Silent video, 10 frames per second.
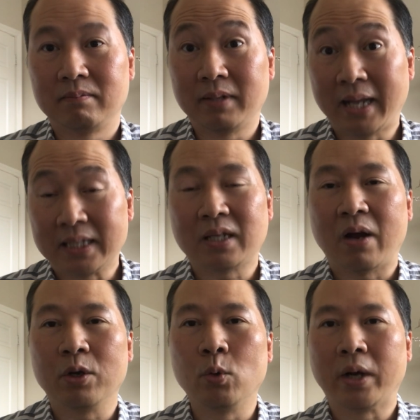That's
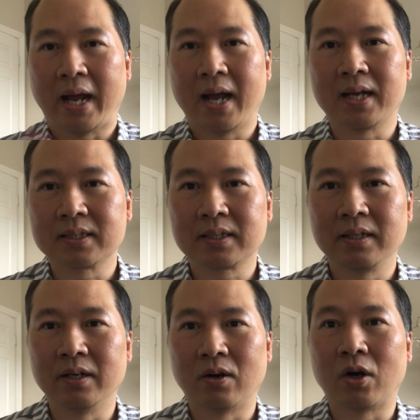how you would ask,
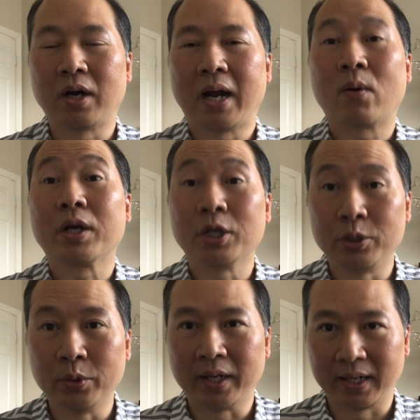you know, or how are you
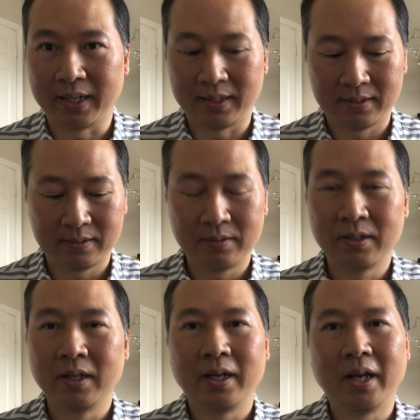doing, Lynn?
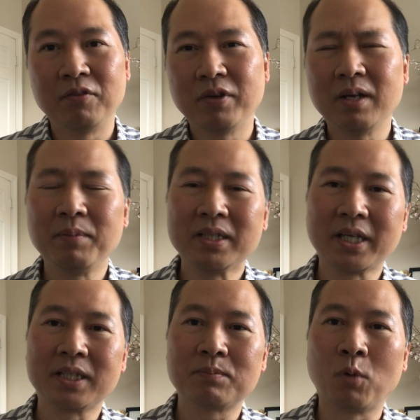In Vietnamese,
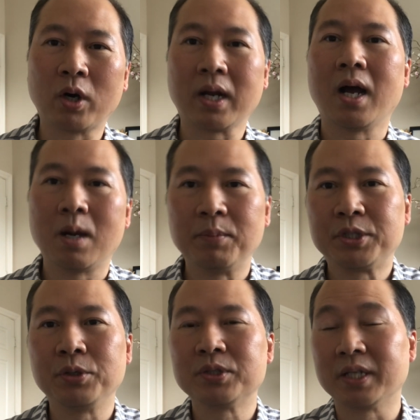it's more common
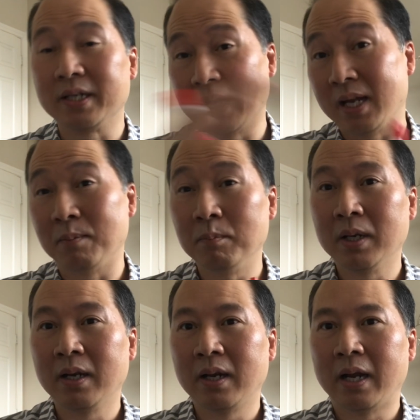to use the name
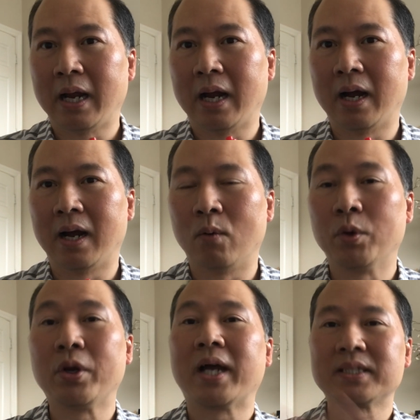
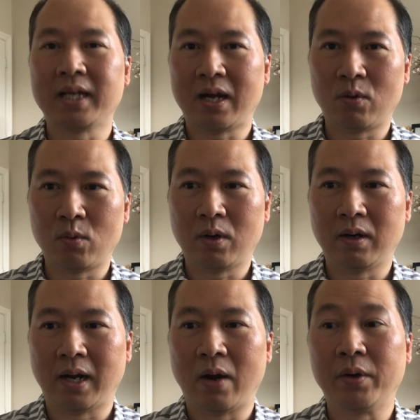when you're asking how
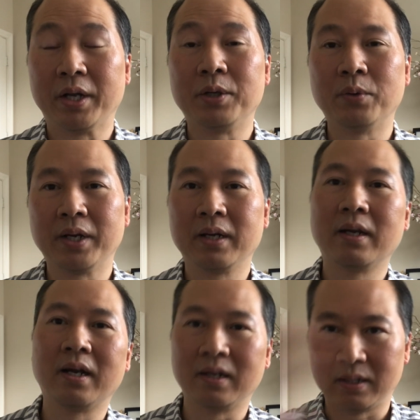are they doing
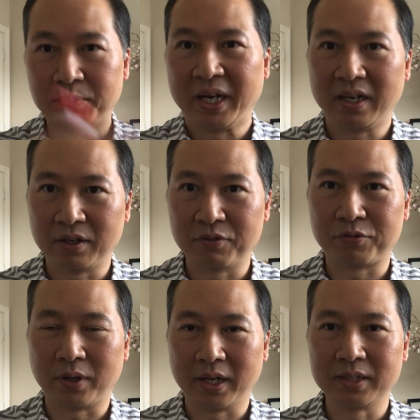at the beginning of the
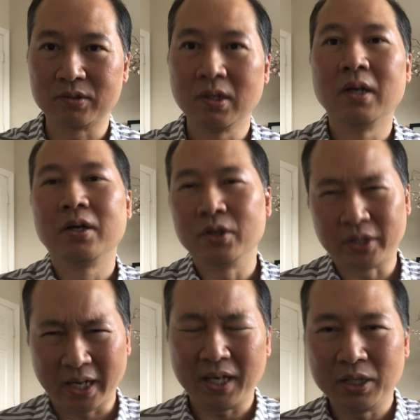phrase. You
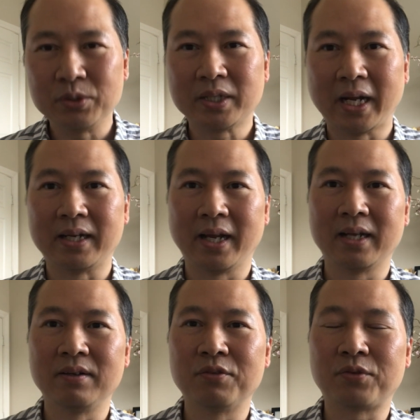can use it at the
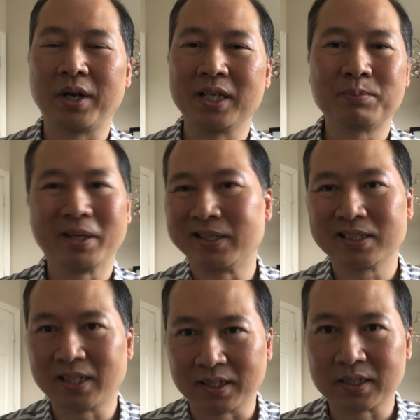end of the phrase, but it's
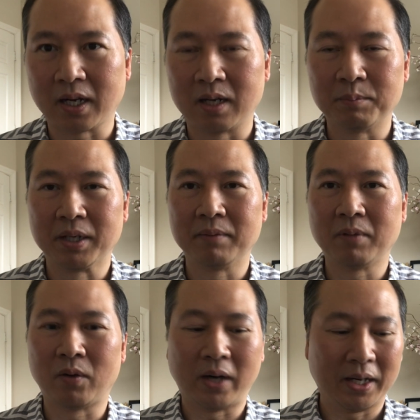just not as common.
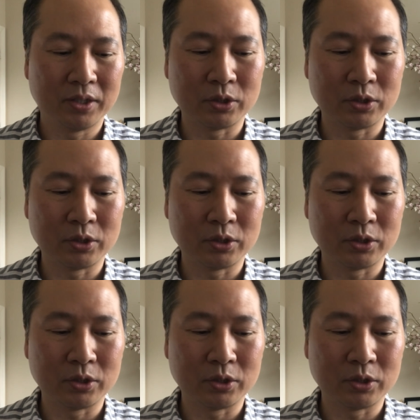All right.